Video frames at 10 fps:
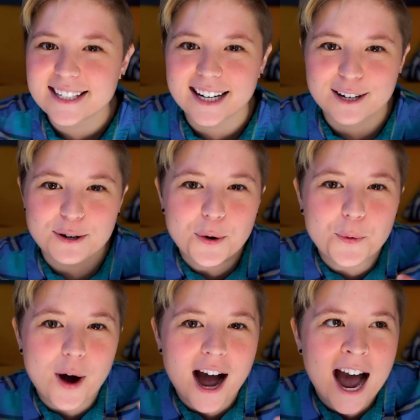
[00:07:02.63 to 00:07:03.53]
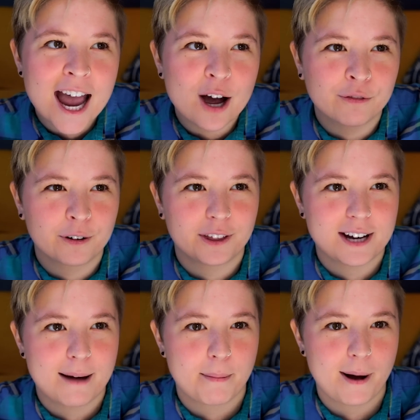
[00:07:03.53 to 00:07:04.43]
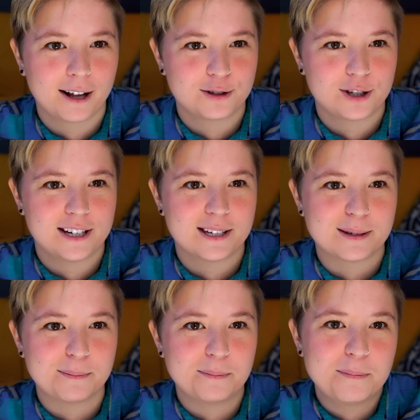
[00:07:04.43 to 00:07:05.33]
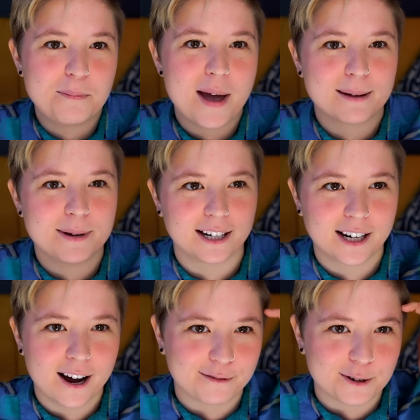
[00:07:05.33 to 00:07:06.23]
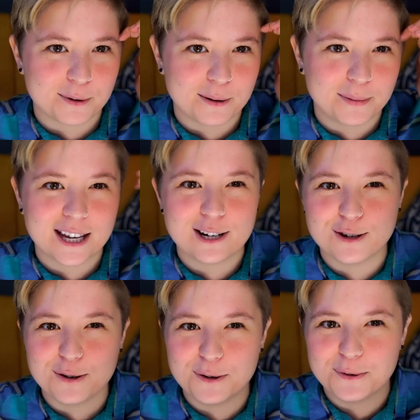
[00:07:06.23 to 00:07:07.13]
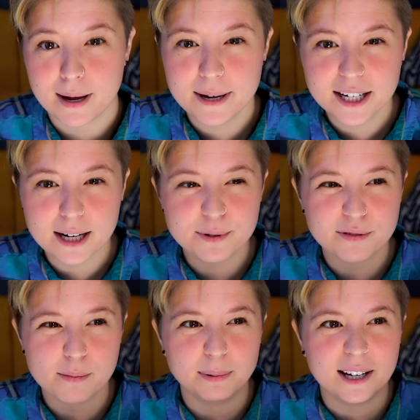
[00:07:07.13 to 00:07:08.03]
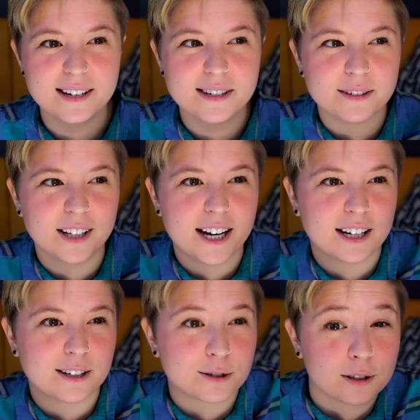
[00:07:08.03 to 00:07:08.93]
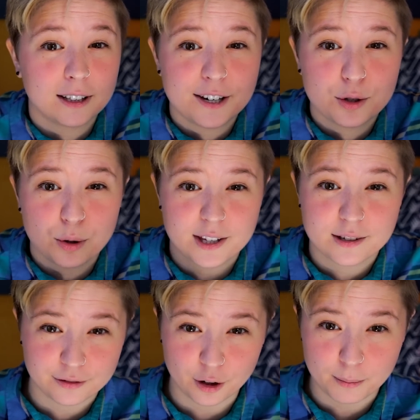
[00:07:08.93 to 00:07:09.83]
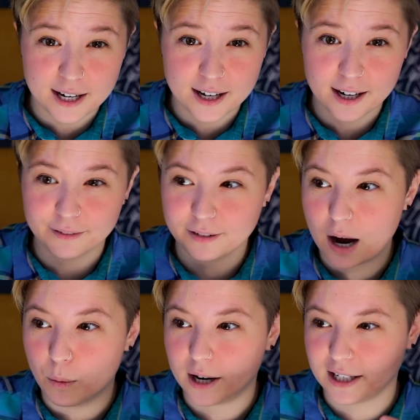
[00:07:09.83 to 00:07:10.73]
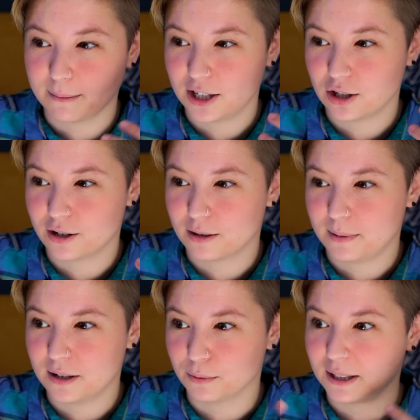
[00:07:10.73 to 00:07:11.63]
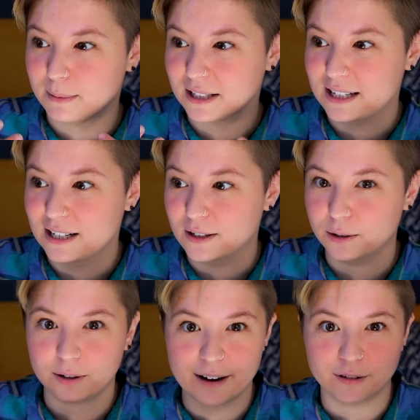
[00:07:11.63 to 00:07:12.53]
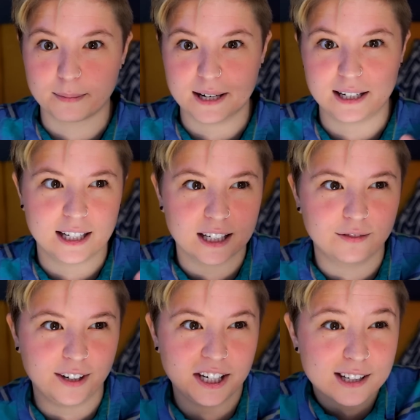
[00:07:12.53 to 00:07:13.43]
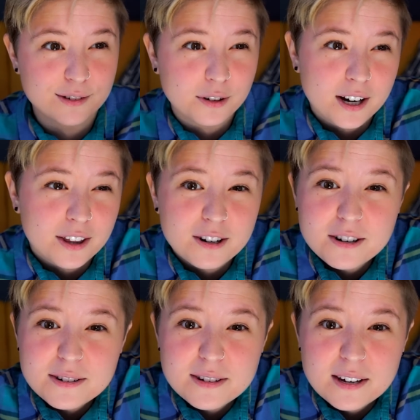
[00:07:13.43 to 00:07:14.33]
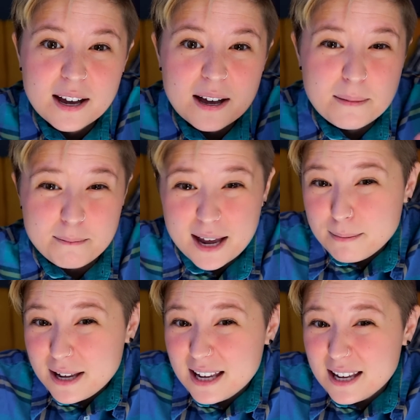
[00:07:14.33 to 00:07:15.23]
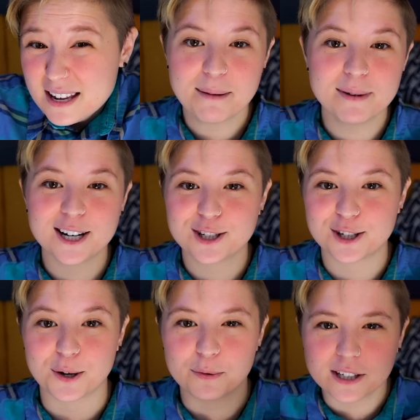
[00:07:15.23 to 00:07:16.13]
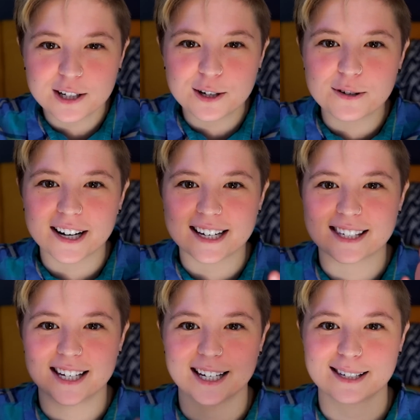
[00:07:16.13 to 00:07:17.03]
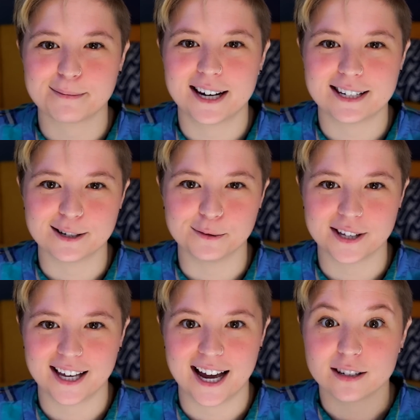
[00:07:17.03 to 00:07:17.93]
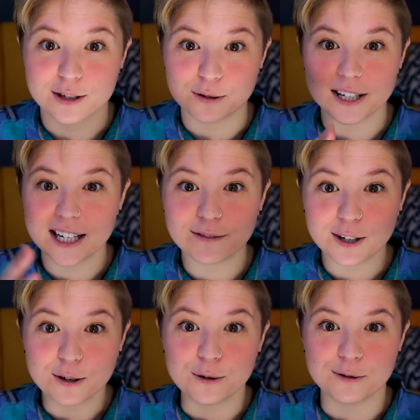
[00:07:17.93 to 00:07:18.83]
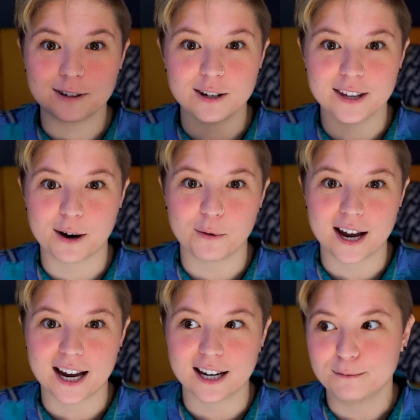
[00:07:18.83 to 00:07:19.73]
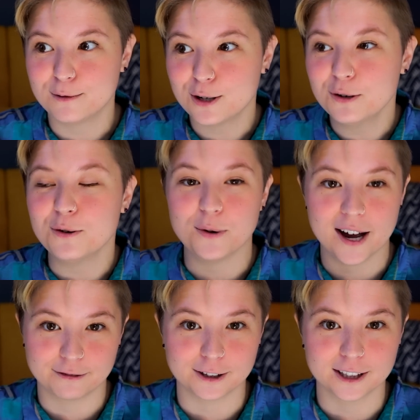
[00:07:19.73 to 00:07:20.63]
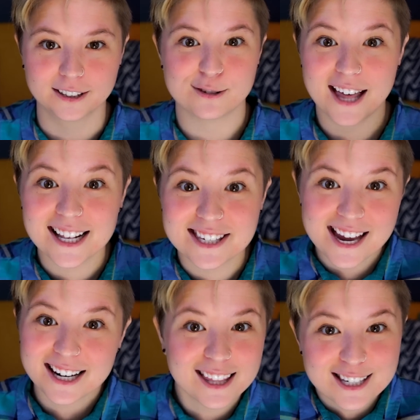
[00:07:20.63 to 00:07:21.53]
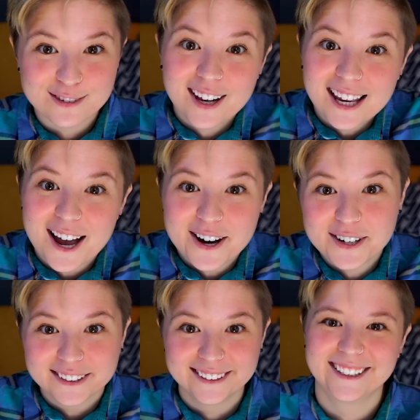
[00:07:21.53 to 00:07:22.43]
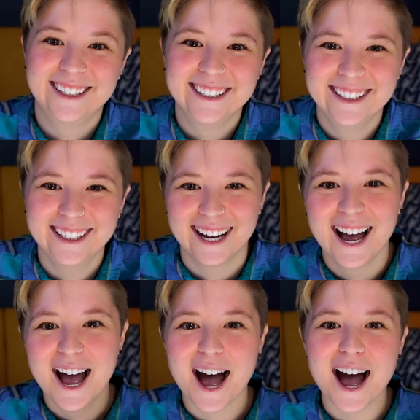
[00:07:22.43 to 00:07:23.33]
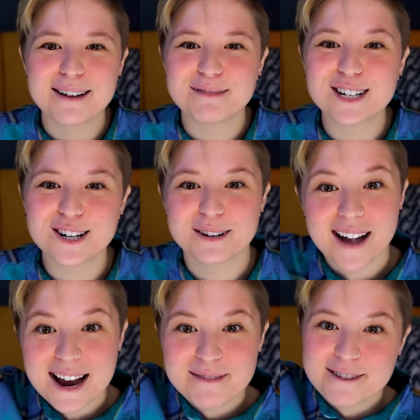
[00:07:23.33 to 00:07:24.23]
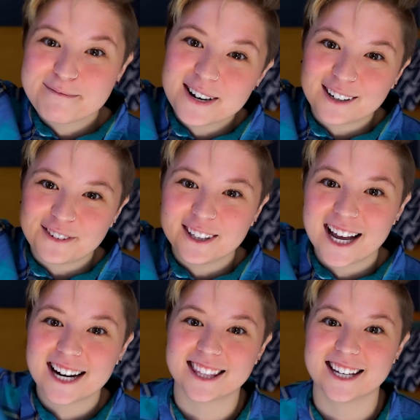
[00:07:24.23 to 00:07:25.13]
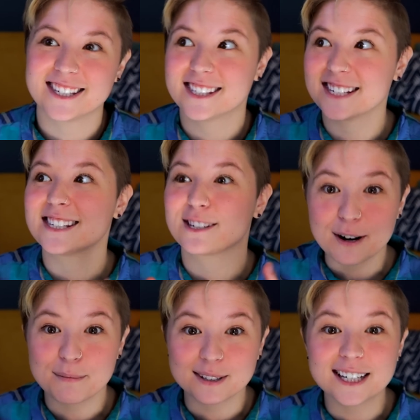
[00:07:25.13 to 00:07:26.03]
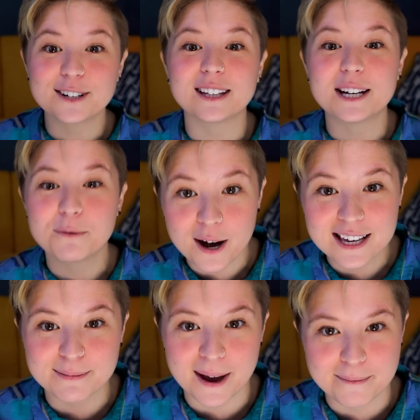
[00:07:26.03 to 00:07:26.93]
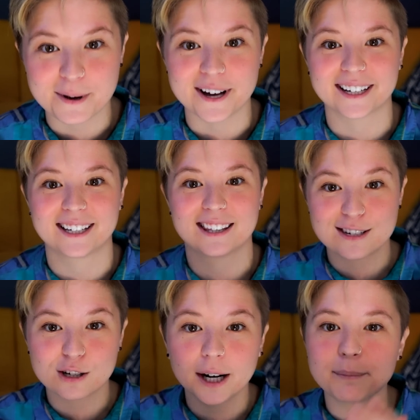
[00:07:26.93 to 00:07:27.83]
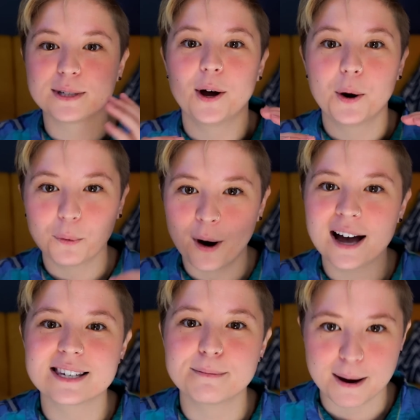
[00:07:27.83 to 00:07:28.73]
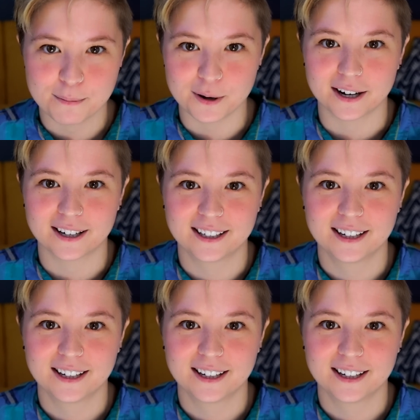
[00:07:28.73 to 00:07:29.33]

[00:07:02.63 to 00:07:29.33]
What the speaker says: I said, I don't know why over-the-top apologies make me uncomfortable, but they do. Maybe it comes from a place of like internalized transphobia, of not wanting my gender to be a really big deal or ever be an inconvenience for others. Maybe? I'm not sure. What do you guys think is my deal with that? And do any of you feel that way too, ever? So that's the end of this video. Be sure to buy my book if you liked this. This script literally was my book. This script was my book.